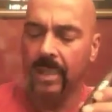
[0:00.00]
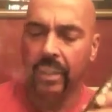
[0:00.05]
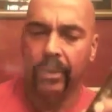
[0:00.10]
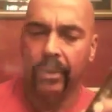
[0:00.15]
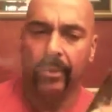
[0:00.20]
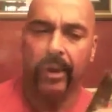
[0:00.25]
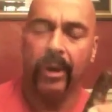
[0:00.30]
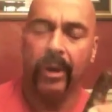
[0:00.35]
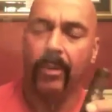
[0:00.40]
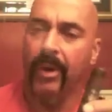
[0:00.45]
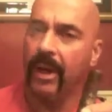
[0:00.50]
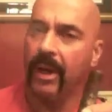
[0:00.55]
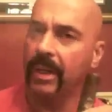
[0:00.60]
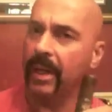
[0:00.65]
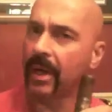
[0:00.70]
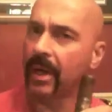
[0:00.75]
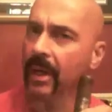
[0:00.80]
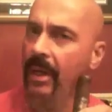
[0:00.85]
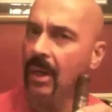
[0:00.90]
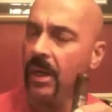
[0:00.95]
Right away, I
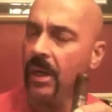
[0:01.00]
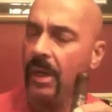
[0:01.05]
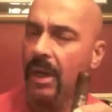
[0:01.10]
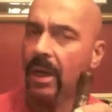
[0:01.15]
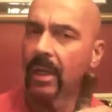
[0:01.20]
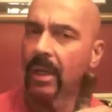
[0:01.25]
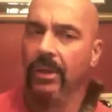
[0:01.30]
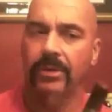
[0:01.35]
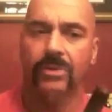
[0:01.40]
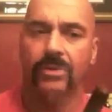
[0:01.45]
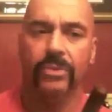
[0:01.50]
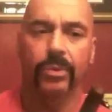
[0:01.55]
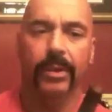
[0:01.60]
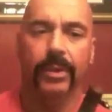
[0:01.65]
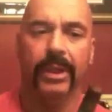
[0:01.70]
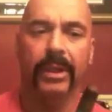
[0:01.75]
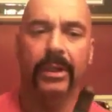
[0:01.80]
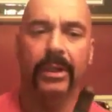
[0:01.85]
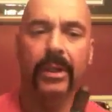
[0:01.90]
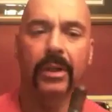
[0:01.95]
got a lot of
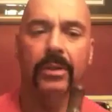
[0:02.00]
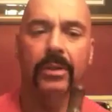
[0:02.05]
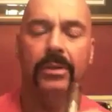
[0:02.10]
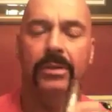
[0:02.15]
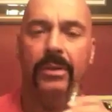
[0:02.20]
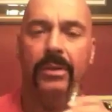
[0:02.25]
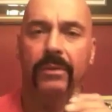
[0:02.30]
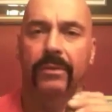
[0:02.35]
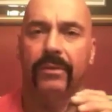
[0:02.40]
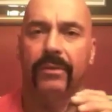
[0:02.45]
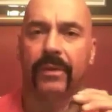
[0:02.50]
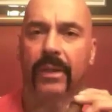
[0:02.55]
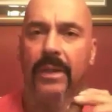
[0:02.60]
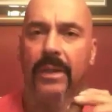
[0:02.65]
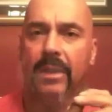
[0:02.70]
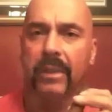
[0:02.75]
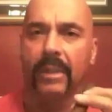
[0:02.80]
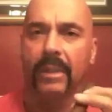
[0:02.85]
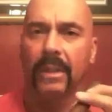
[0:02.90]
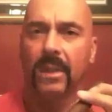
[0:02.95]
sweet notes of
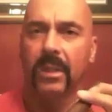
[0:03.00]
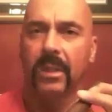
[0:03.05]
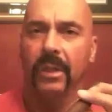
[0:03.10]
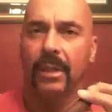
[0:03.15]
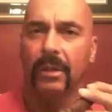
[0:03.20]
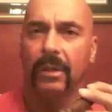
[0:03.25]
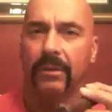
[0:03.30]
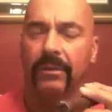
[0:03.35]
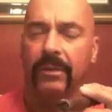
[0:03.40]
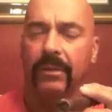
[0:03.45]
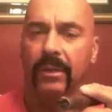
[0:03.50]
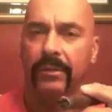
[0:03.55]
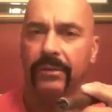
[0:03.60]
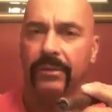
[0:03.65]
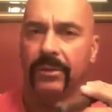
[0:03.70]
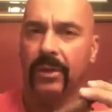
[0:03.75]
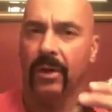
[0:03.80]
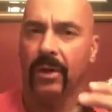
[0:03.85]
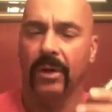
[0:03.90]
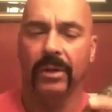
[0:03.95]

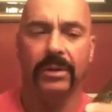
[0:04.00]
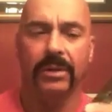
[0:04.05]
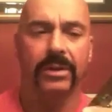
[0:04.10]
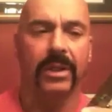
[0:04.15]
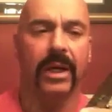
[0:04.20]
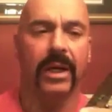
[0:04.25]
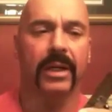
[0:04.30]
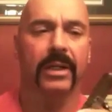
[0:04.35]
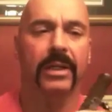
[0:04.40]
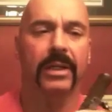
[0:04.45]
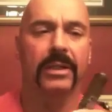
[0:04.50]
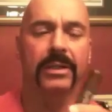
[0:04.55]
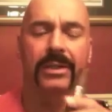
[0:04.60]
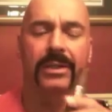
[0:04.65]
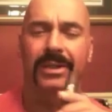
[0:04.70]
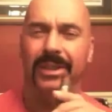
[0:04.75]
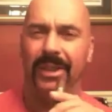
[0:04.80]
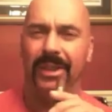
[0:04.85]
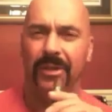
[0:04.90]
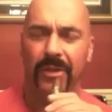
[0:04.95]
dark chocolate and
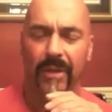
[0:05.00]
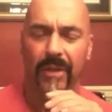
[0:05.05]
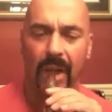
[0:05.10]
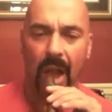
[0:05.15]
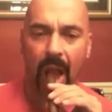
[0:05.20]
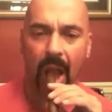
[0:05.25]
cedar.